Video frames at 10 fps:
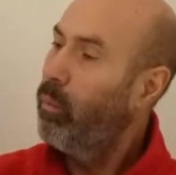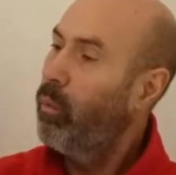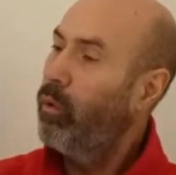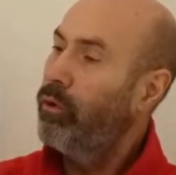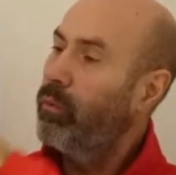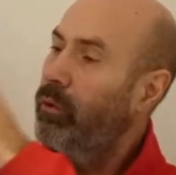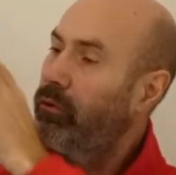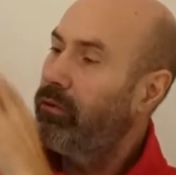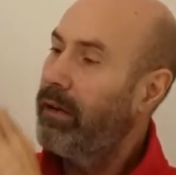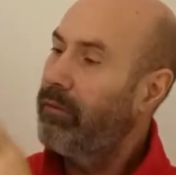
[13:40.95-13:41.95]
Water will
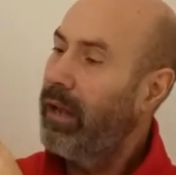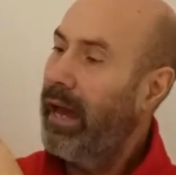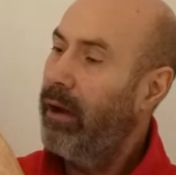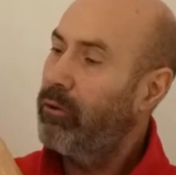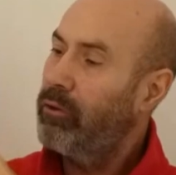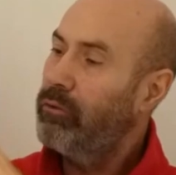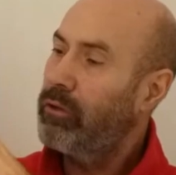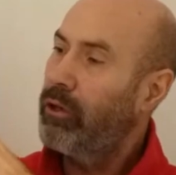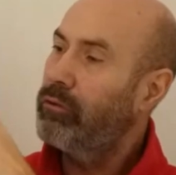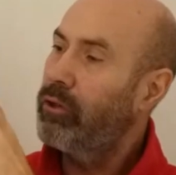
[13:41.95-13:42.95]
travel out,
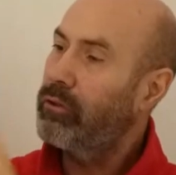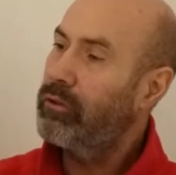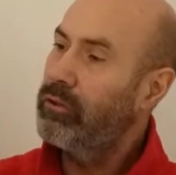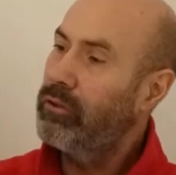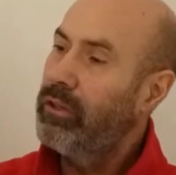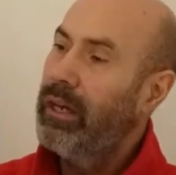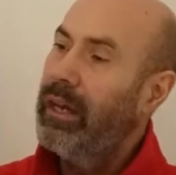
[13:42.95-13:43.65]
glucose, oxygen,